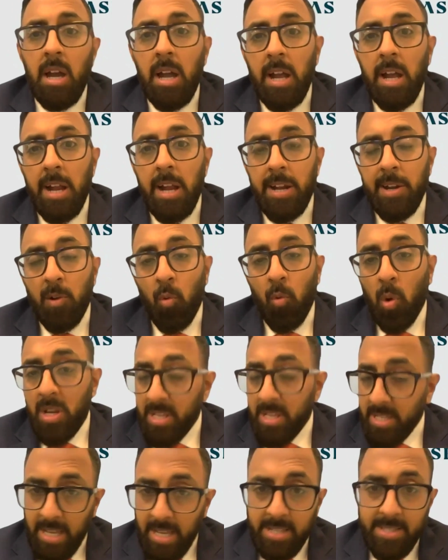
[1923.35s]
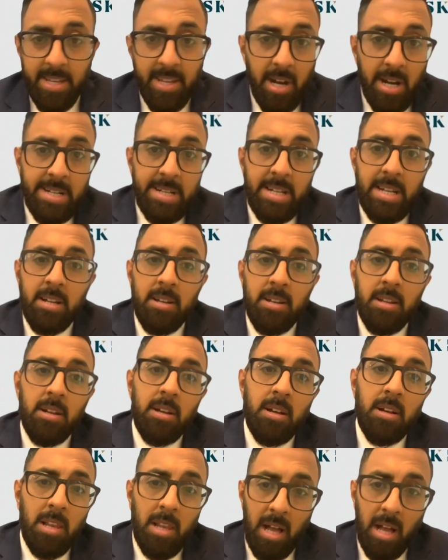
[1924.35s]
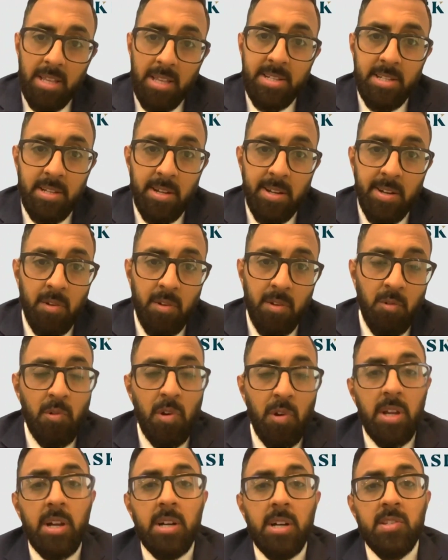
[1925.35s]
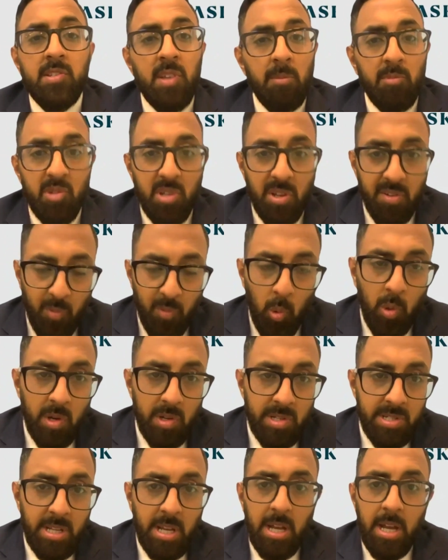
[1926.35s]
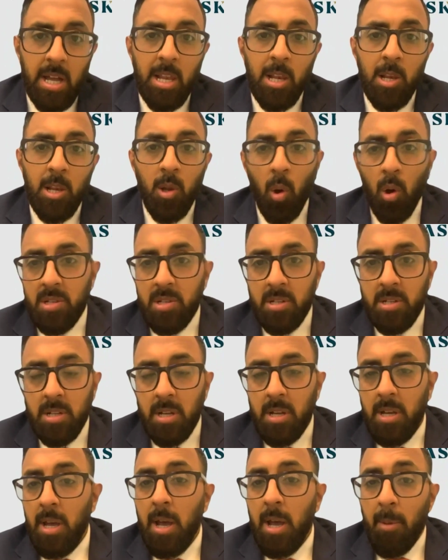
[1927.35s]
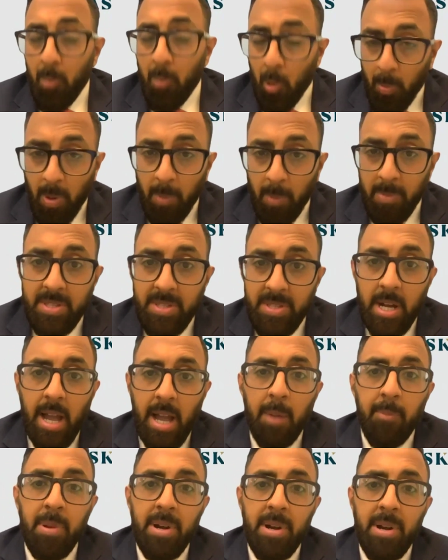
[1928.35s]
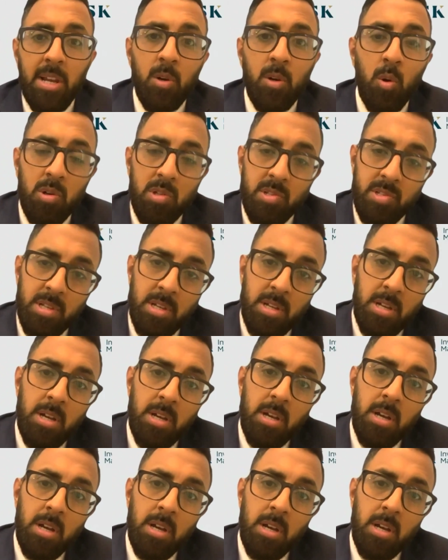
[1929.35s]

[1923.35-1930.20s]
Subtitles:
And what he says that until last year, we were consumption focused and lost probably the capital goods